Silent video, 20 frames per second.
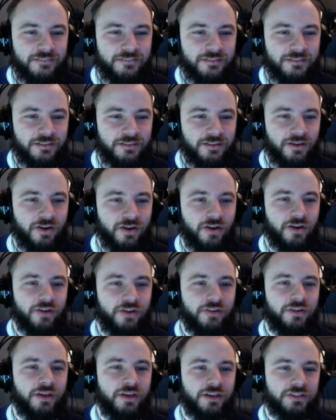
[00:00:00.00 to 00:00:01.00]
All right,
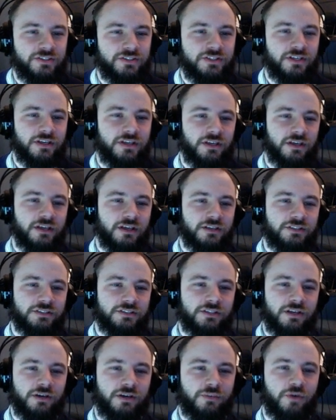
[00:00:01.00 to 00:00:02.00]
Next.js.
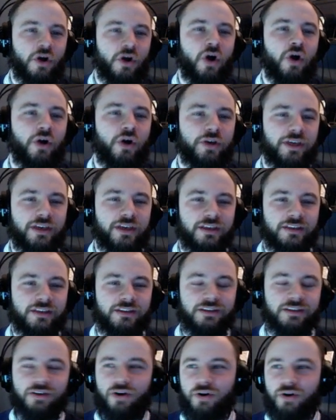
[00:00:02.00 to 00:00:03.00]
Uh, oh, okay, he did
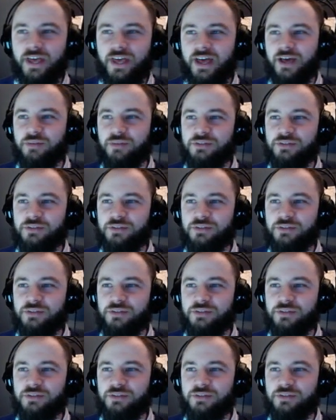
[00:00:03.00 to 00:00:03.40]
all caps.